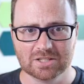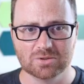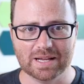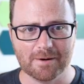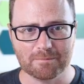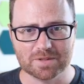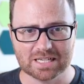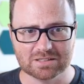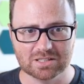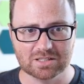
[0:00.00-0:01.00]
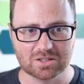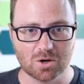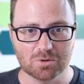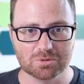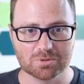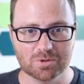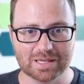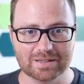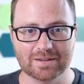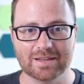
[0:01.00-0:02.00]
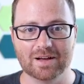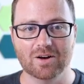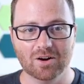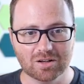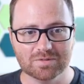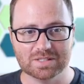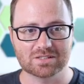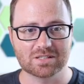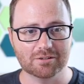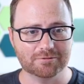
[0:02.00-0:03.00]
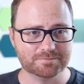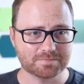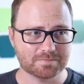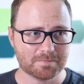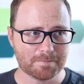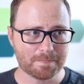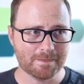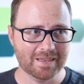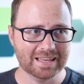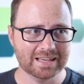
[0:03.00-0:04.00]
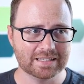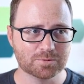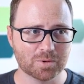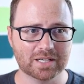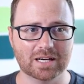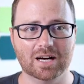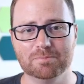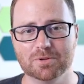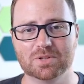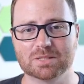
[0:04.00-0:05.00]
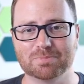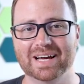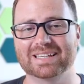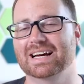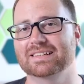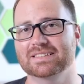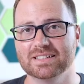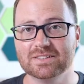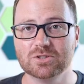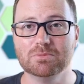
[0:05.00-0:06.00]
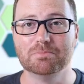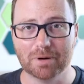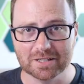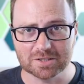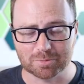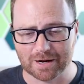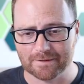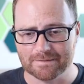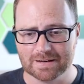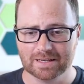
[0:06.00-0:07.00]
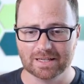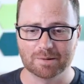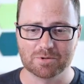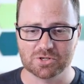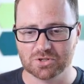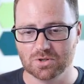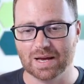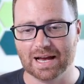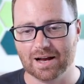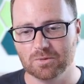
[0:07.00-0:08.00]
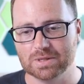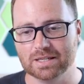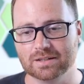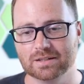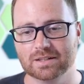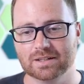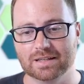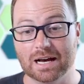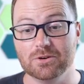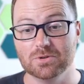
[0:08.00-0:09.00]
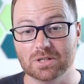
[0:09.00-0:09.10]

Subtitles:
So now let's actually go through all of this stuff and we're gonna upload this podcast into Buzzsprout. And I'm gonna show you how you